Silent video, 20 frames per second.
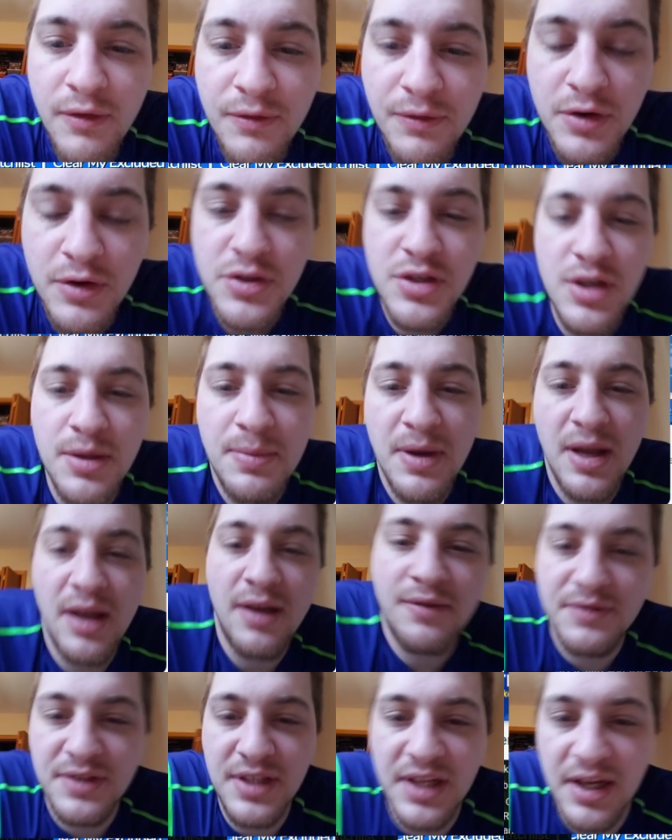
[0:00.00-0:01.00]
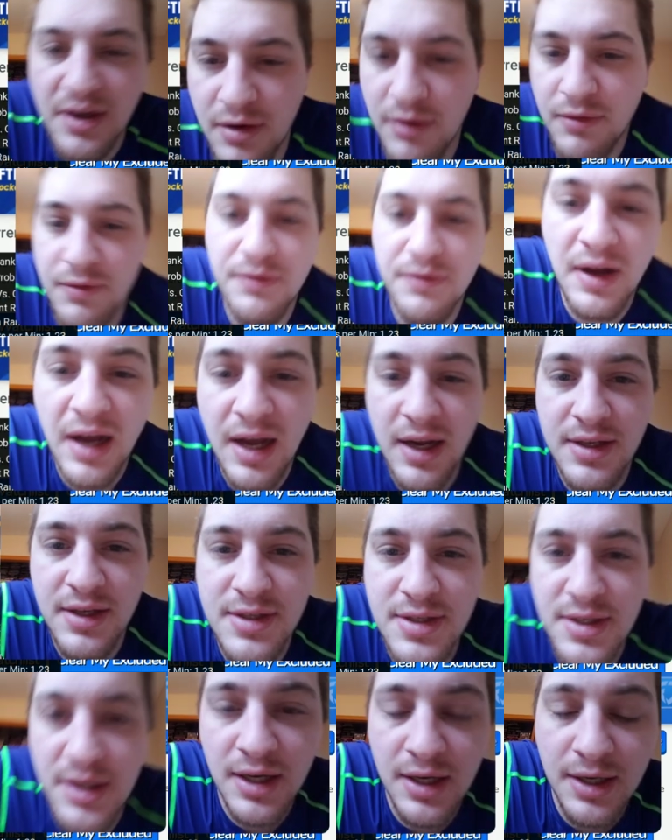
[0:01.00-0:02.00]
First up, I have De'Aaron
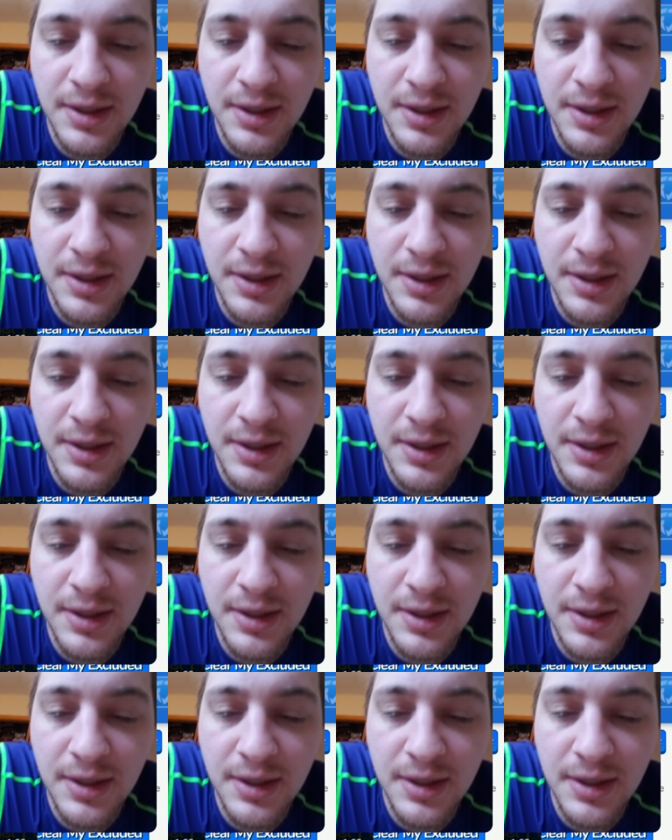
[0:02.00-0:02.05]
Fox.